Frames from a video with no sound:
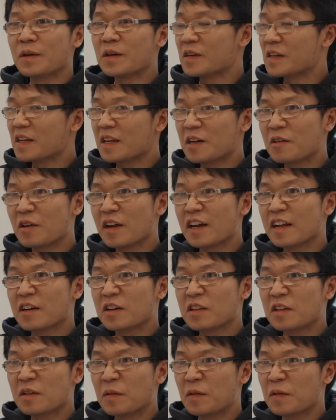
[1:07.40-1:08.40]
on
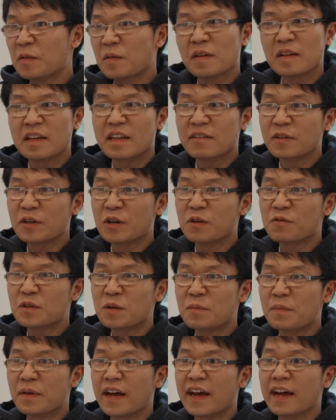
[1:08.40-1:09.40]
iterating on it and giving our
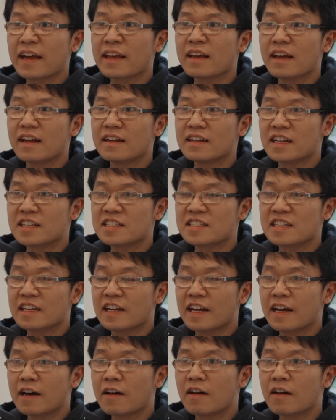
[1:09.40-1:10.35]
feedback and testing it